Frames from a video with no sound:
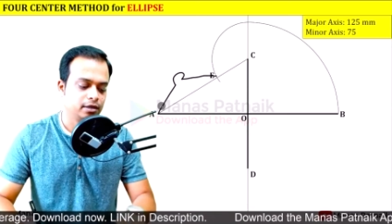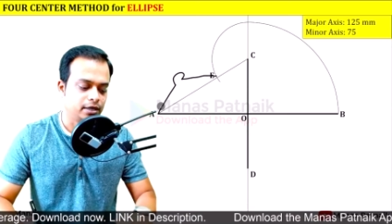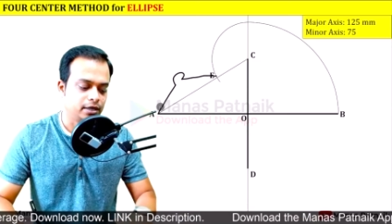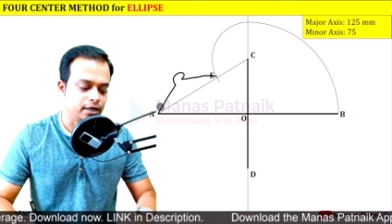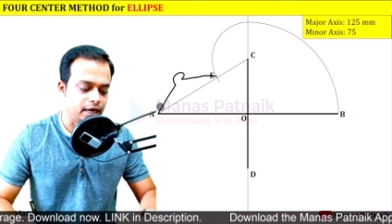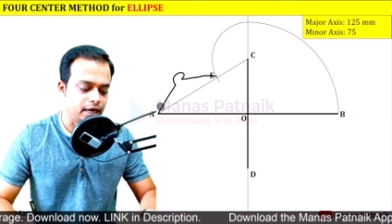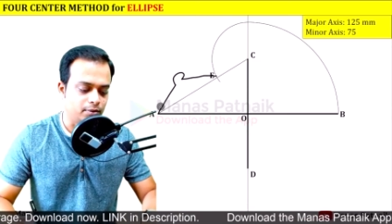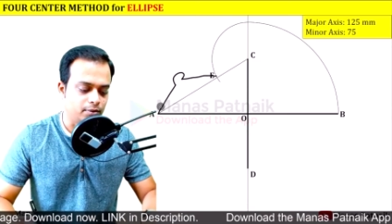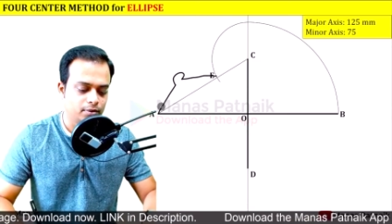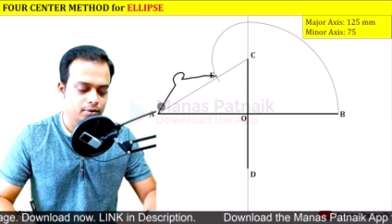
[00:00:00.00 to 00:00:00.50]

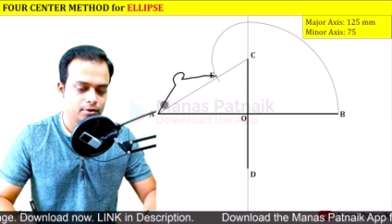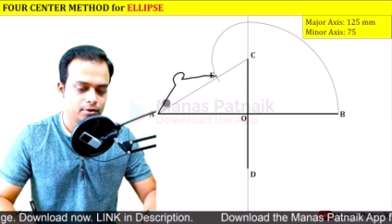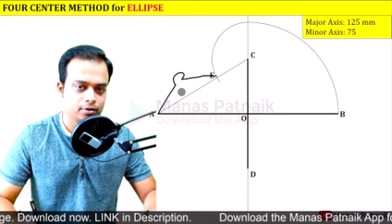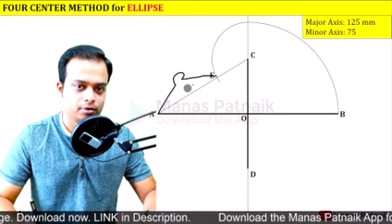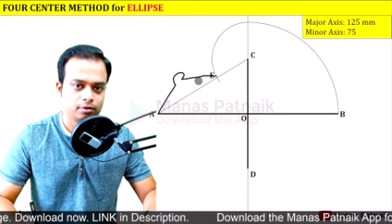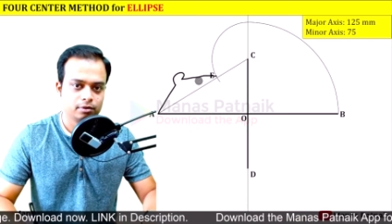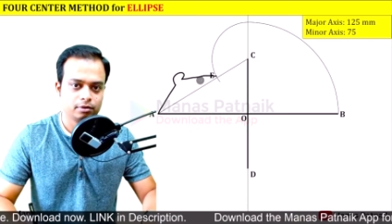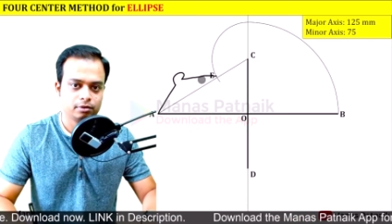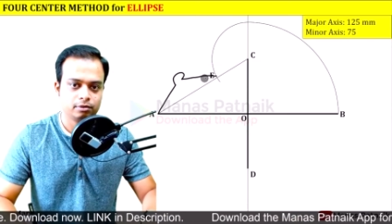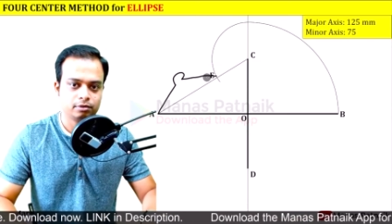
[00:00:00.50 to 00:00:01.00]
Now,
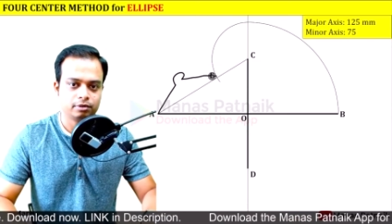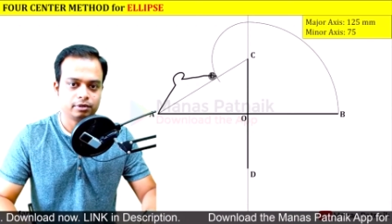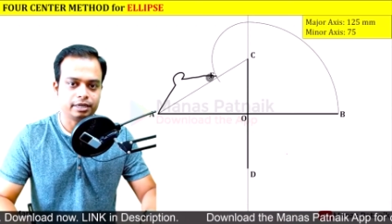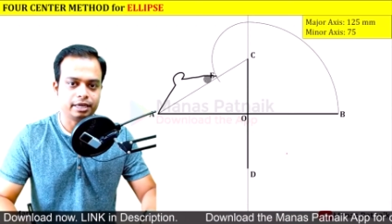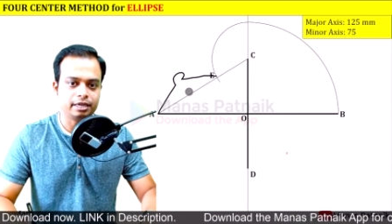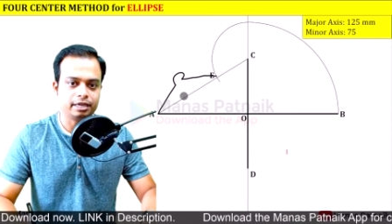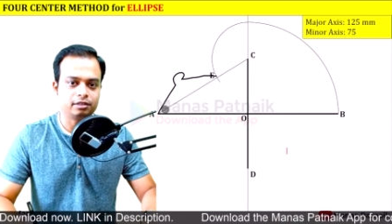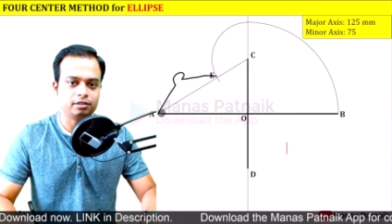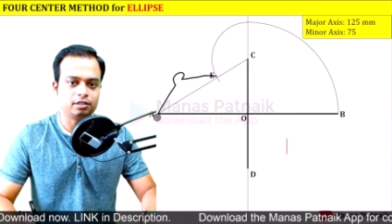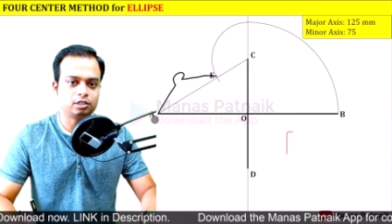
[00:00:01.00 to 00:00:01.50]

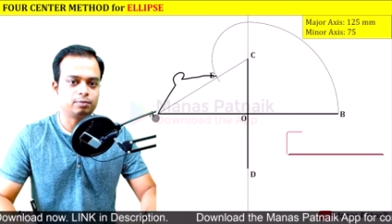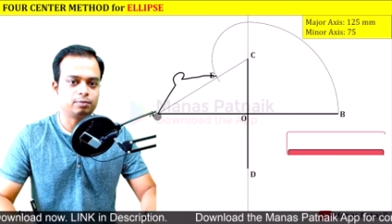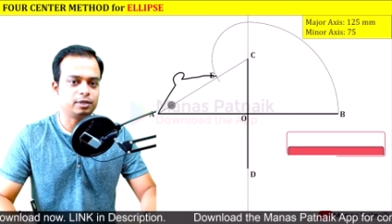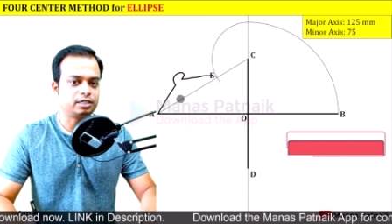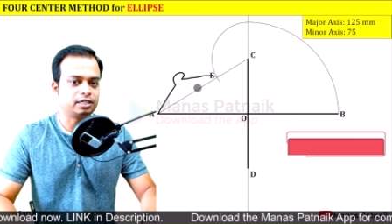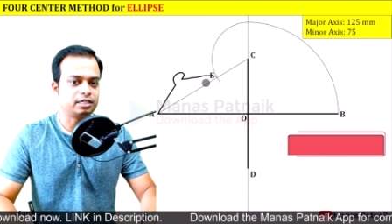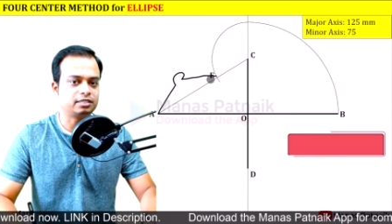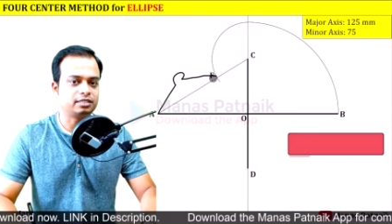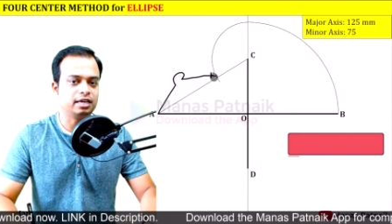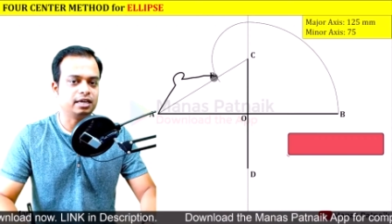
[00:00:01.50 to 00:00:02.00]
take this
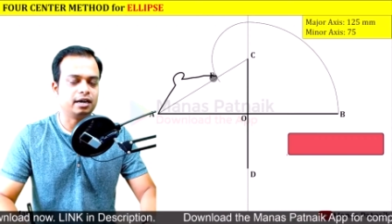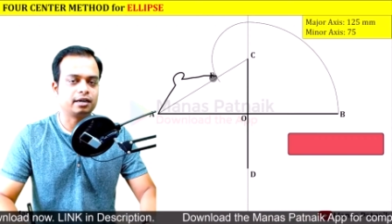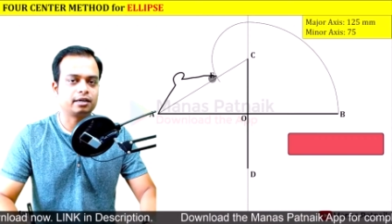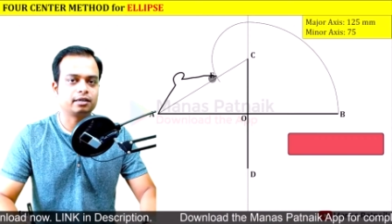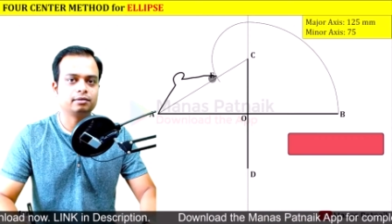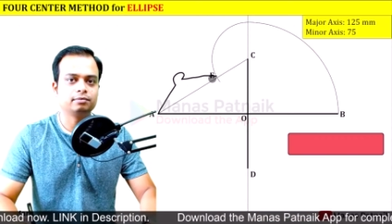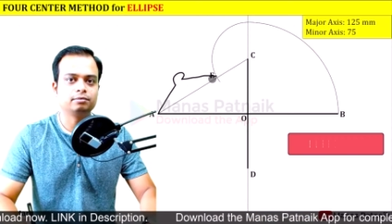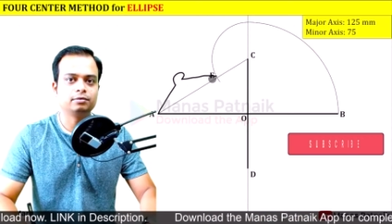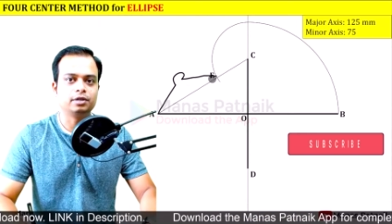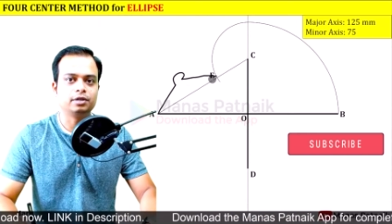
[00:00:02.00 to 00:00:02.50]
much as the
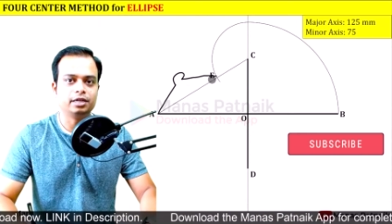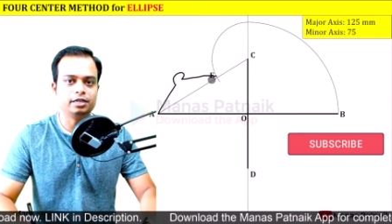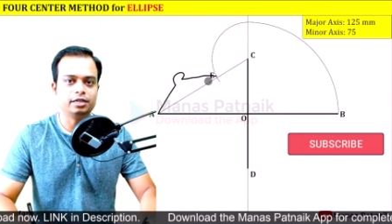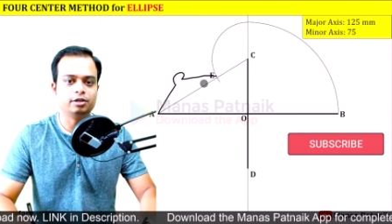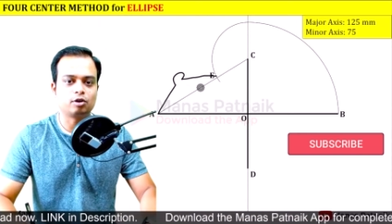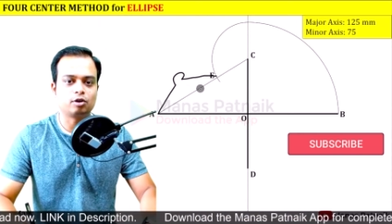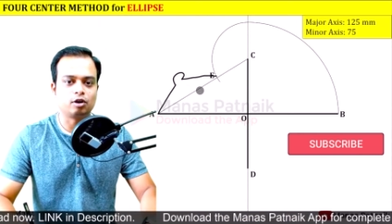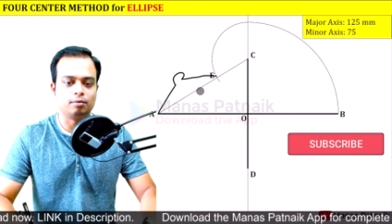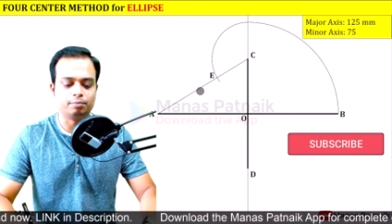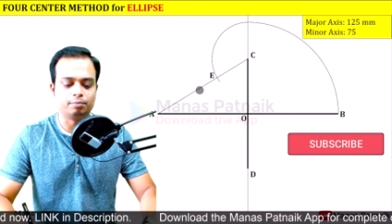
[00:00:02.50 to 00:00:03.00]
arc in
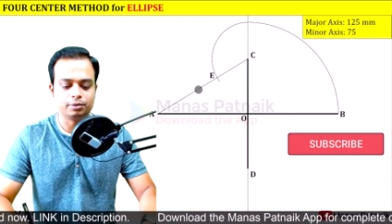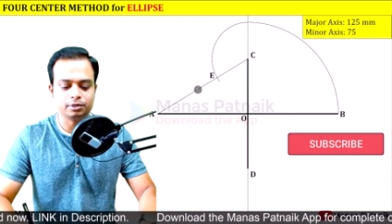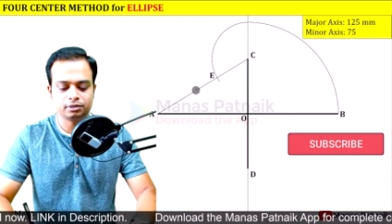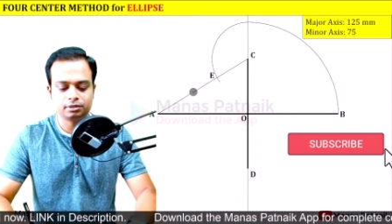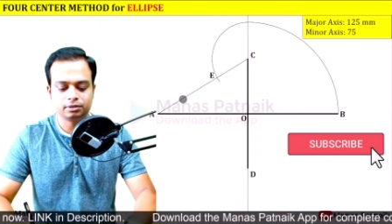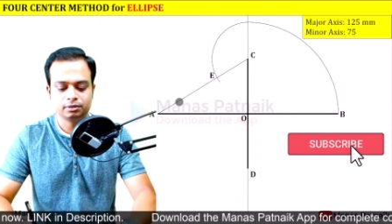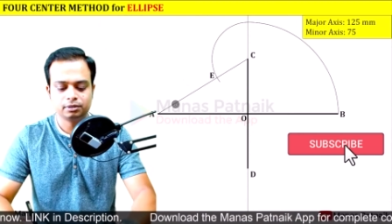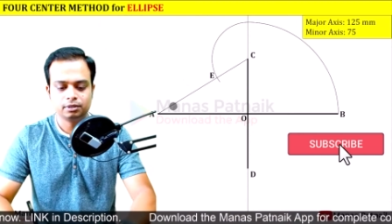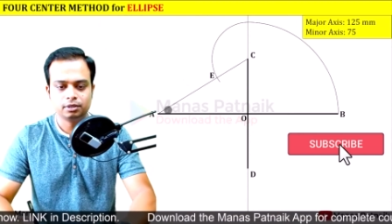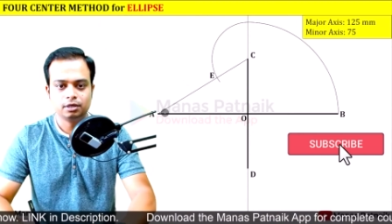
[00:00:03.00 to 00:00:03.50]
your
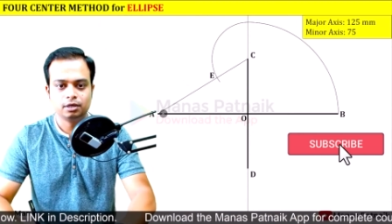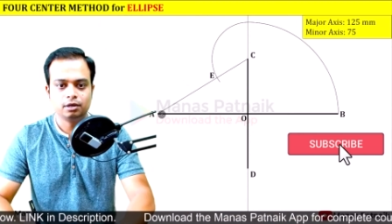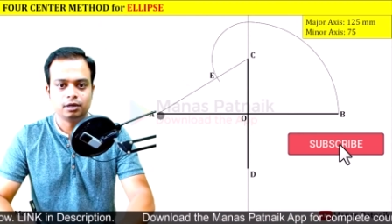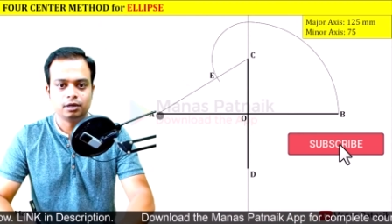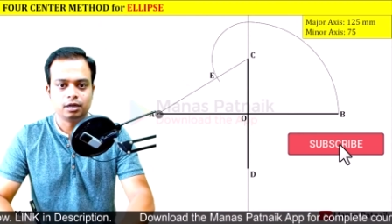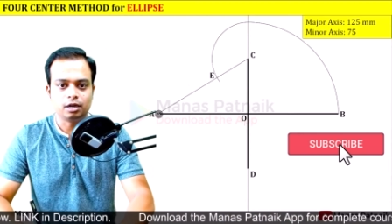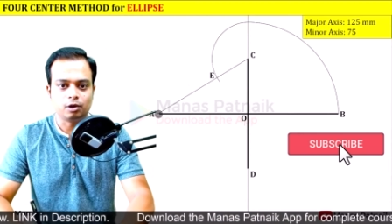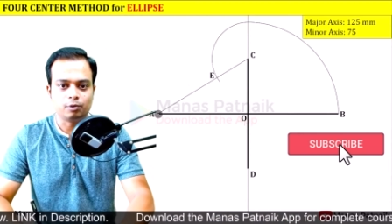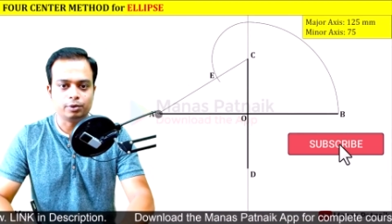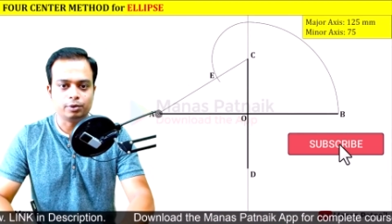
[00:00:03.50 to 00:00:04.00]
compass.
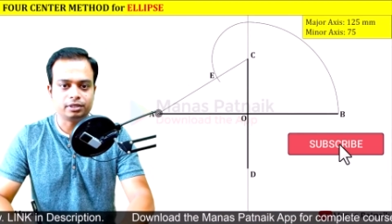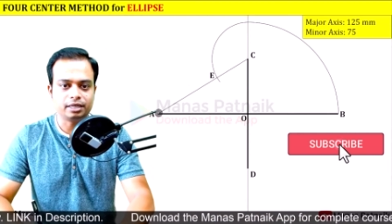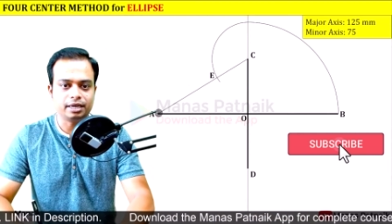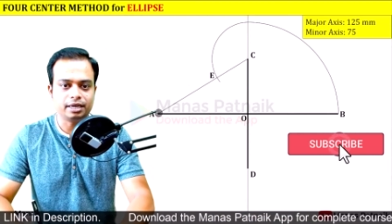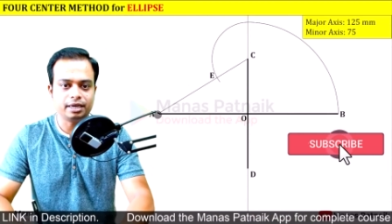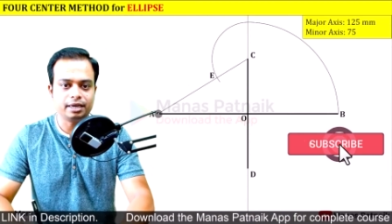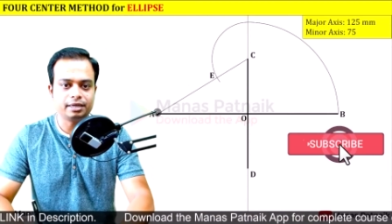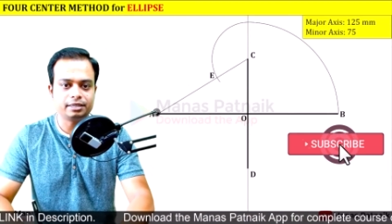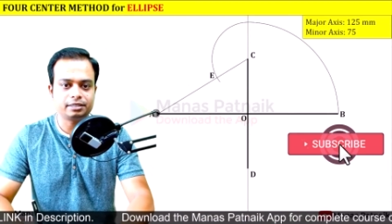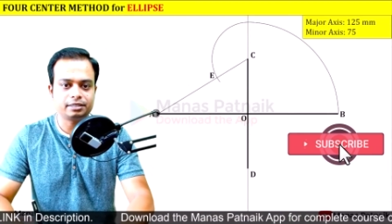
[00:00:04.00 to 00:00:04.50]
Now with
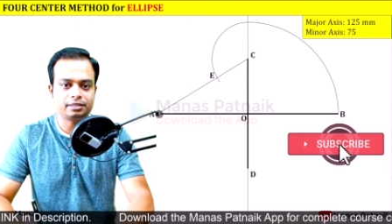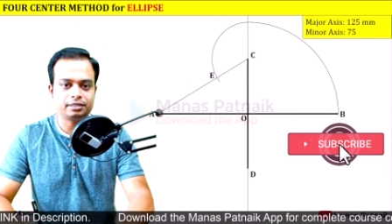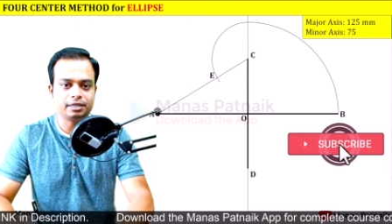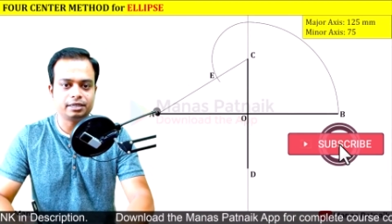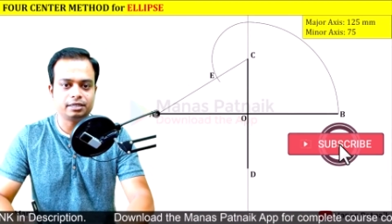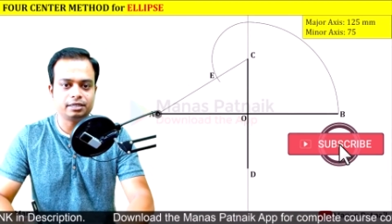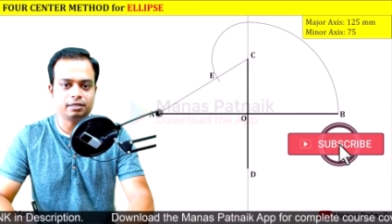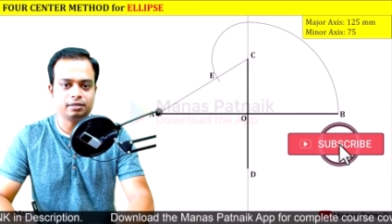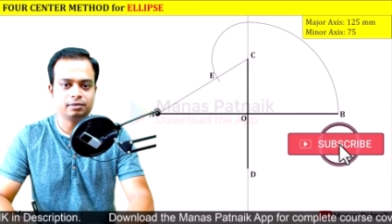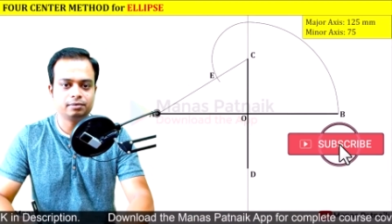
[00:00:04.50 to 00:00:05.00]
AS
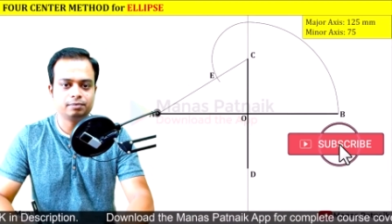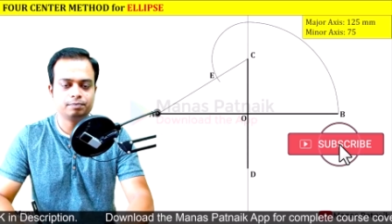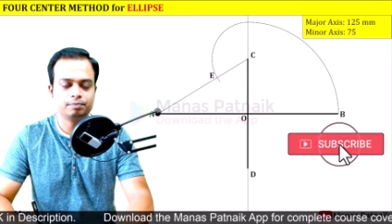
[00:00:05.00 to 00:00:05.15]
center,